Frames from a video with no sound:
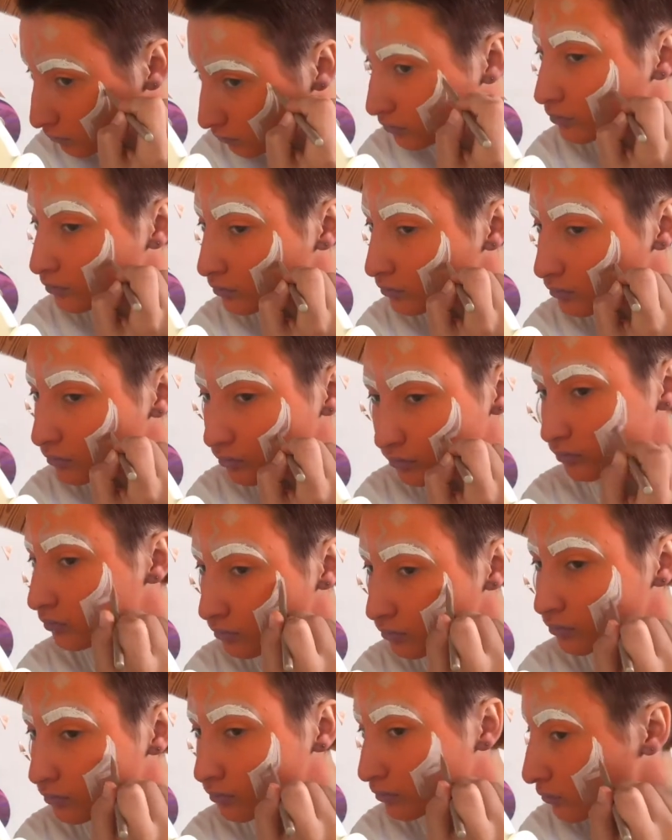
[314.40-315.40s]
and
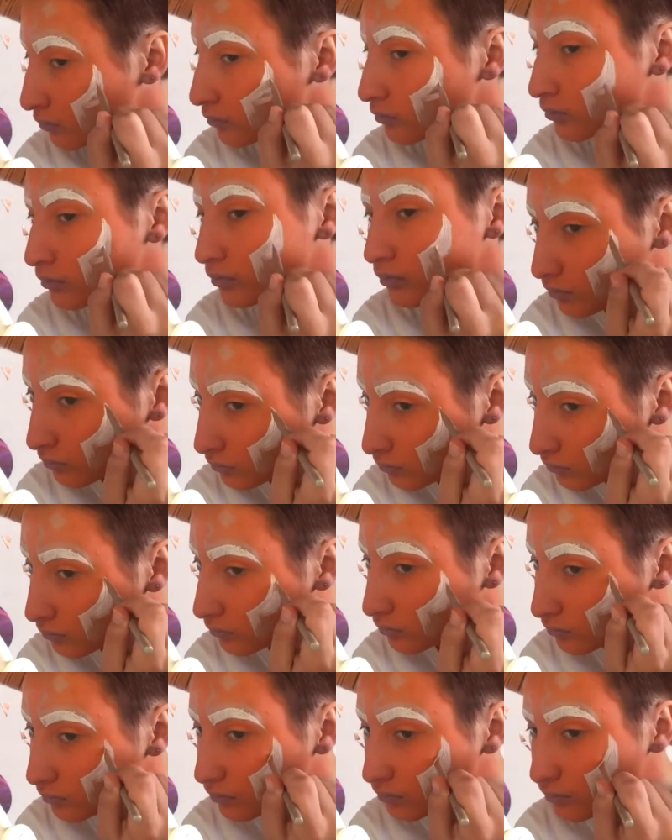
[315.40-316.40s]
you can
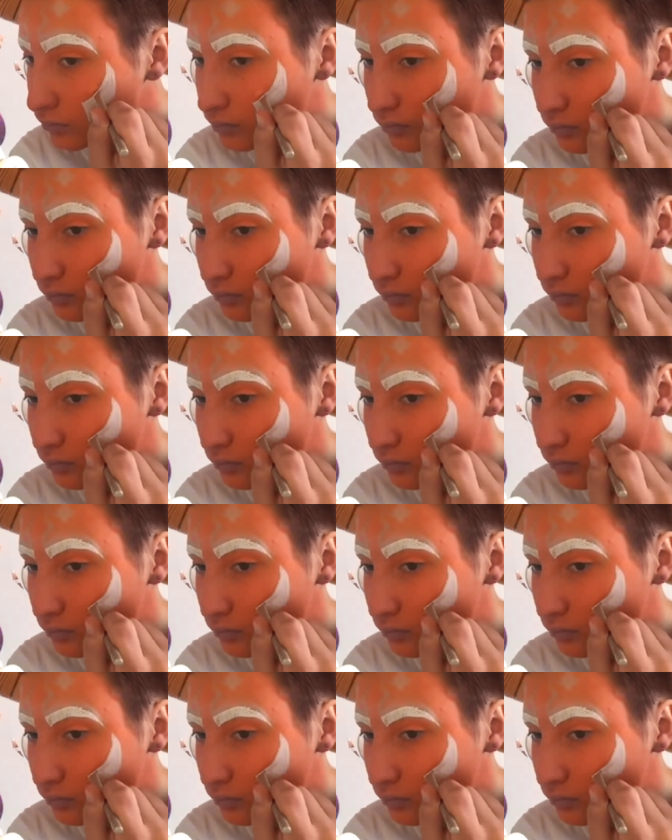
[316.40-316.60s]
fix